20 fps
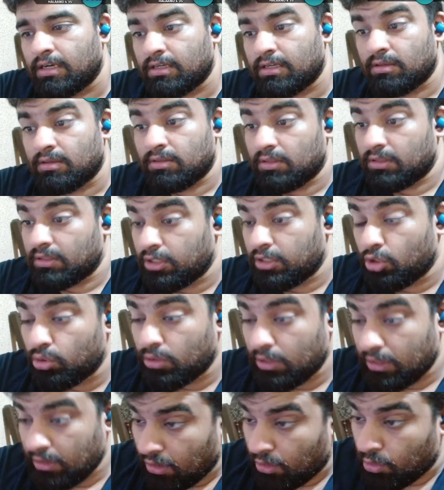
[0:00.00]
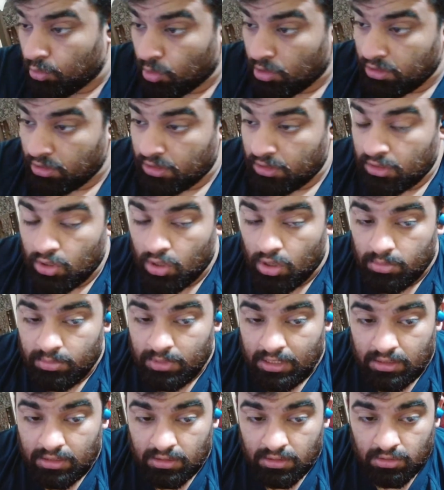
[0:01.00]
Luton Town wanted Tom
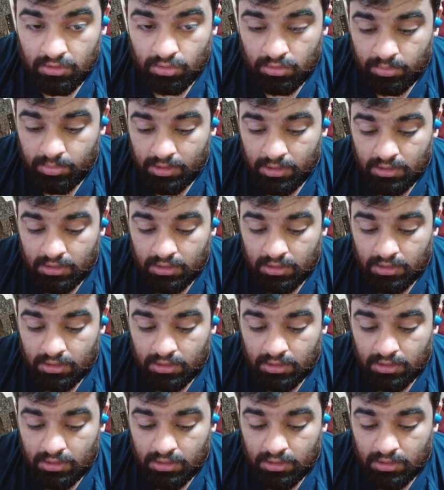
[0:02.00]
Heaton, dude, but